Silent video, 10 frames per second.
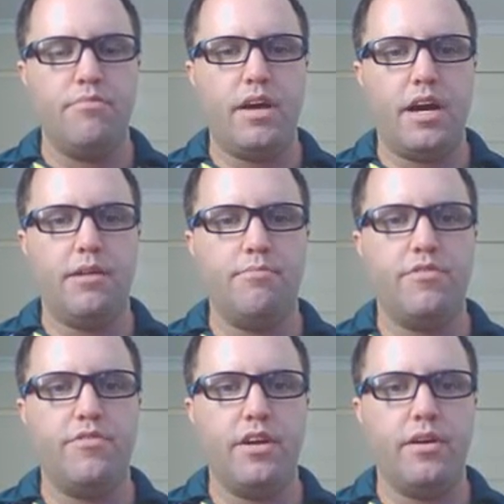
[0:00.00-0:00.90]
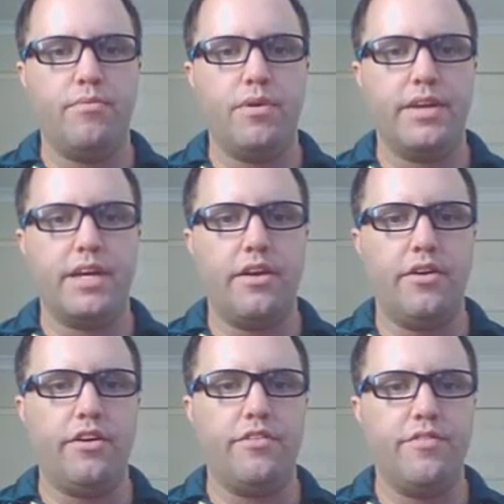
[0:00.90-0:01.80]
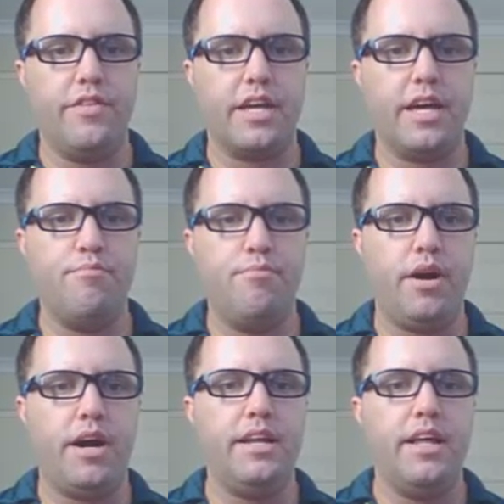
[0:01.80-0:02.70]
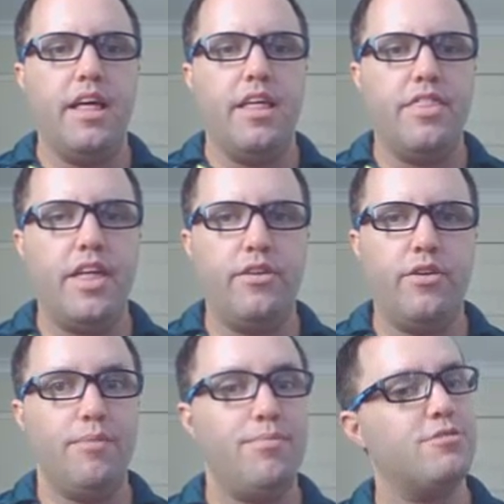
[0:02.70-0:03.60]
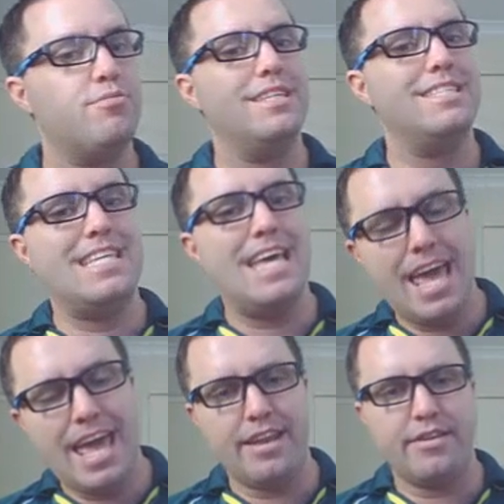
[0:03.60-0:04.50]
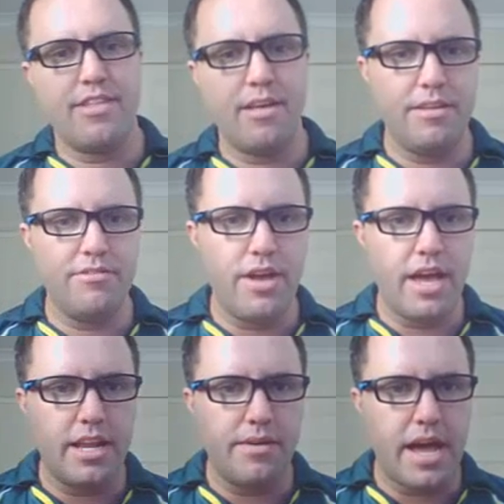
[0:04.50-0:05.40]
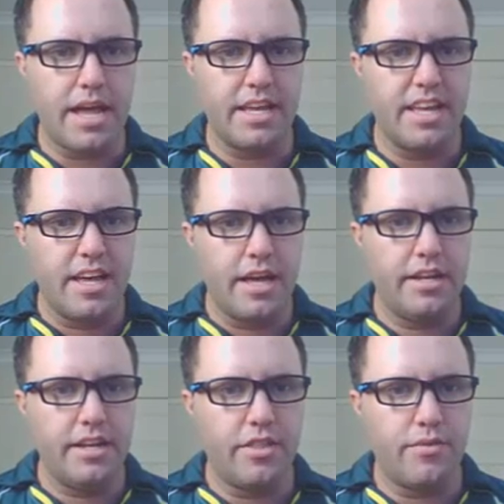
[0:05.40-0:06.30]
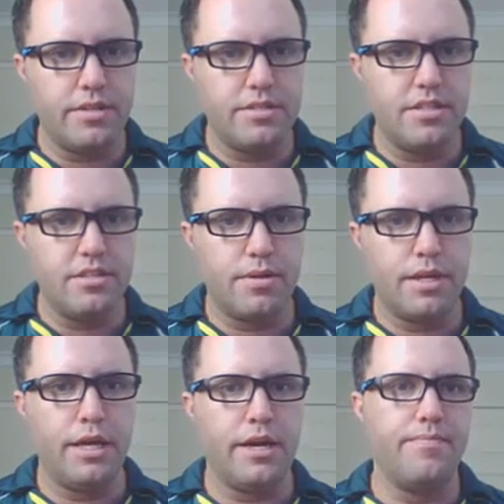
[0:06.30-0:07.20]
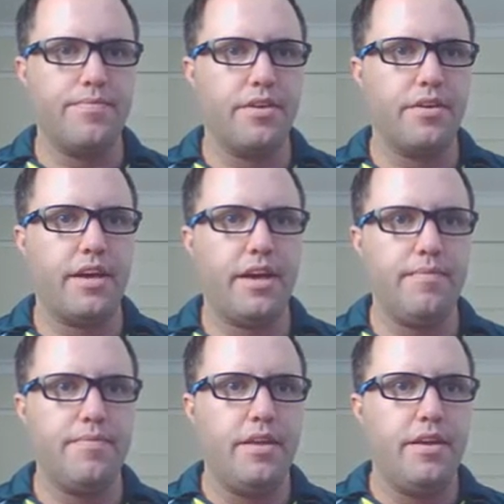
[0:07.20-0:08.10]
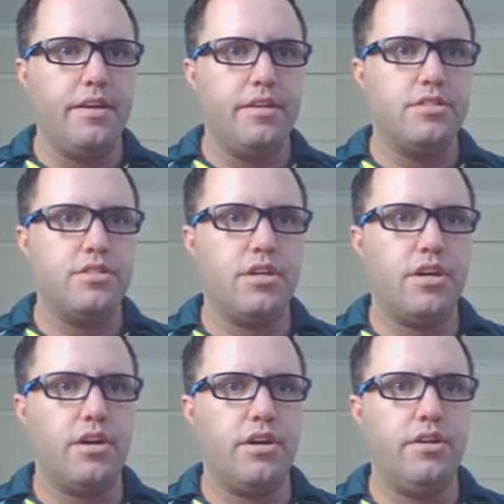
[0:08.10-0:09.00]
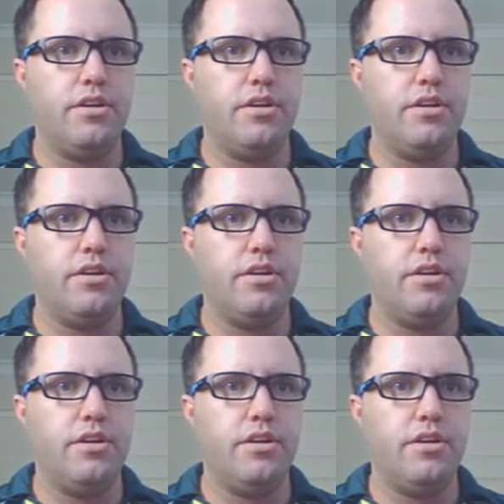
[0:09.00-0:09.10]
uh, before, uh, when we cut it off. Okay, but that nine plus one is ten. So that means you end up adding another one to this one here. Okay, so